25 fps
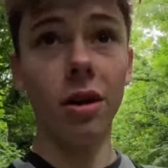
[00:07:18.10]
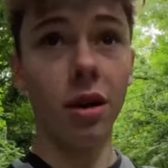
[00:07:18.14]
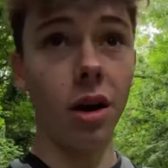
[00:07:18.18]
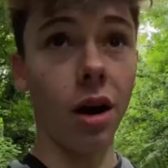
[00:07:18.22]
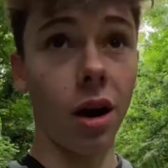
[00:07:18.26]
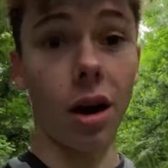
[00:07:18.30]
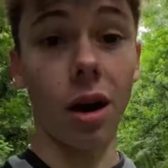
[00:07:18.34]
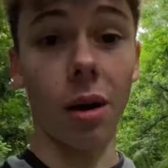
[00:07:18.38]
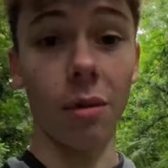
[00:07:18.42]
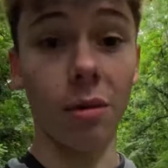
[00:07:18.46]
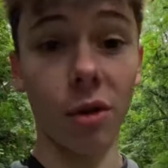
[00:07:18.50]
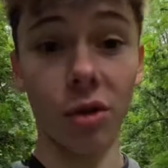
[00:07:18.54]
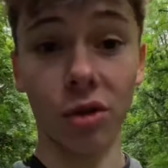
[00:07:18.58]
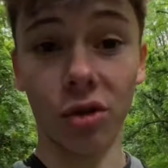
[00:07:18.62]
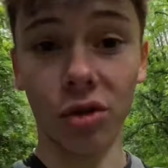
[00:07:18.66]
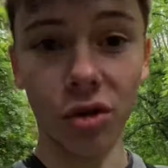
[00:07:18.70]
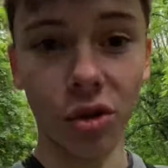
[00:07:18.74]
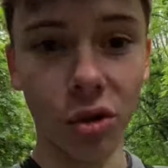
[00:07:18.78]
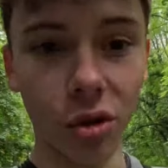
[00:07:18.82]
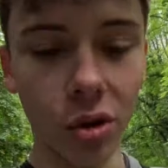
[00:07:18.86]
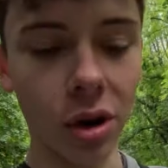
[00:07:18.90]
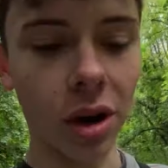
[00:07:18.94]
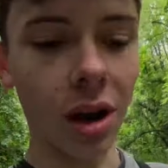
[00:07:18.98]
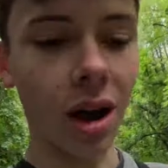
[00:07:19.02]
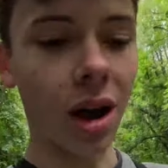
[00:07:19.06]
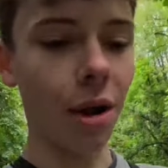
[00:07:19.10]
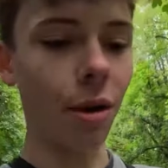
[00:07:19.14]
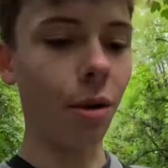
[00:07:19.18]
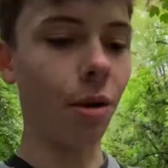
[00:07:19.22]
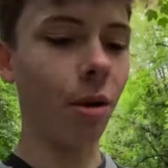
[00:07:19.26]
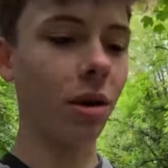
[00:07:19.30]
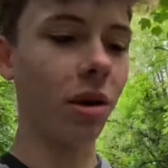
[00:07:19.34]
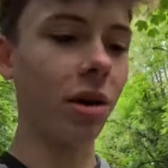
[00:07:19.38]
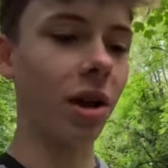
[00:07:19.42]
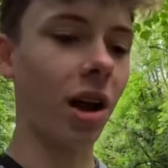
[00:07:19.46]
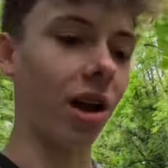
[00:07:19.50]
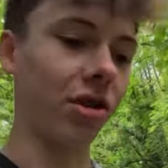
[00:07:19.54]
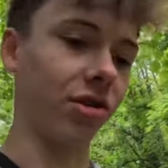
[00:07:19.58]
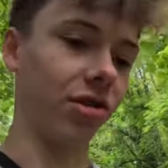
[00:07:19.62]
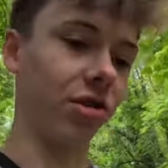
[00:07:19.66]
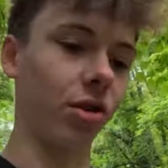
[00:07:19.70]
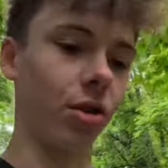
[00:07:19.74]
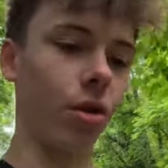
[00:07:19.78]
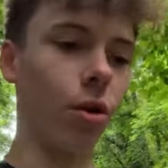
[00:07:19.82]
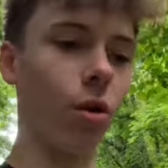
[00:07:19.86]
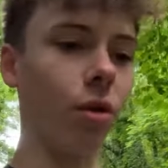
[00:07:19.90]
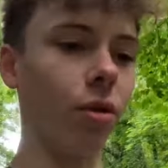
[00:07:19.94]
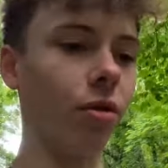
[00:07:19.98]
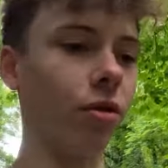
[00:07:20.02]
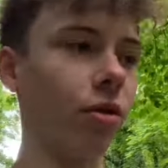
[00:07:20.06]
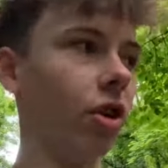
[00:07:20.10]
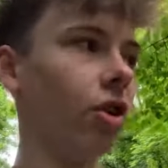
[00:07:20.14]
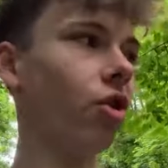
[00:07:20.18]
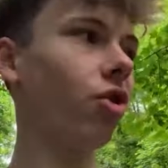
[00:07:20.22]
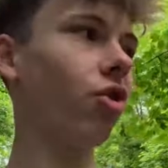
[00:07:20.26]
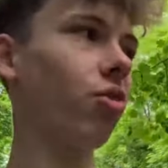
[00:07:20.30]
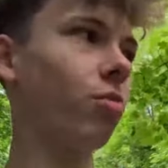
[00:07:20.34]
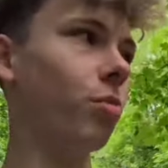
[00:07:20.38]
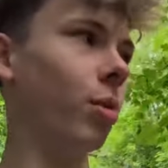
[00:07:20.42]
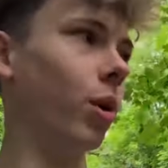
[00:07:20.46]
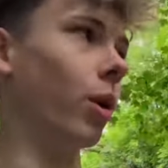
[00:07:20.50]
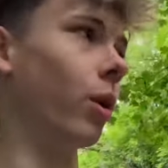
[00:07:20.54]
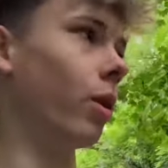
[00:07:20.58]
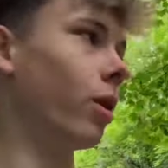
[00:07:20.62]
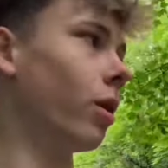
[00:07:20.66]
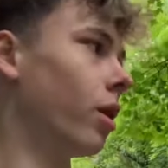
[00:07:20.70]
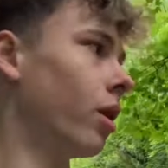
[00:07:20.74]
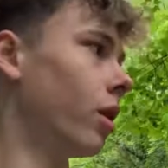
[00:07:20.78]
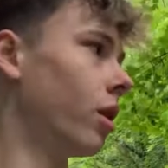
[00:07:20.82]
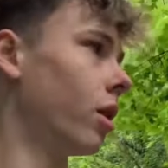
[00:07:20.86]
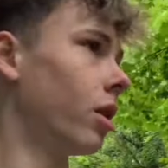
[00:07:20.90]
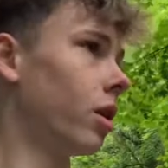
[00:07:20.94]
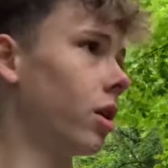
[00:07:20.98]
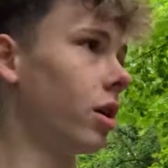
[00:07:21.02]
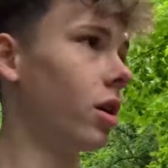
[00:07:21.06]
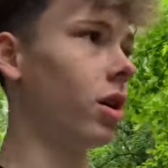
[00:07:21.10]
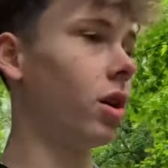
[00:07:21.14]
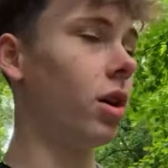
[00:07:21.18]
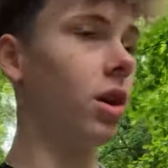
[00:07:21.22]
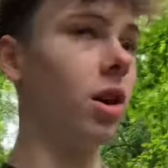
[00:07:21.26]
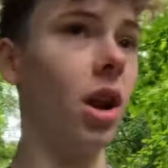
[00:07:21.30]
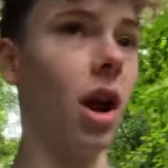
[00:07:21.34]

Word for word: And I'm not sure how it hasn't caught fish, but you